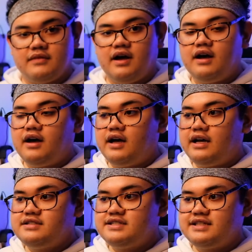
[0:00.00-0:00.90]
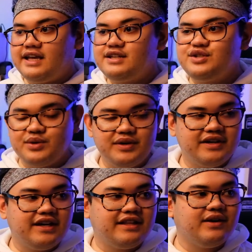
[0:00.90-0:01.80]
I just can't show you
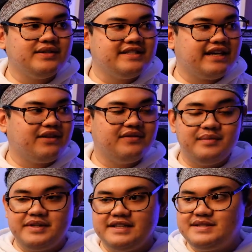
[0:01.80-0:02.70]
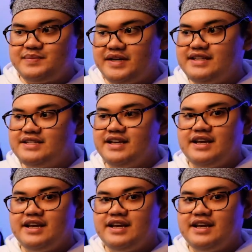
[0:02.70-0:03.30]
right now since I have limited space,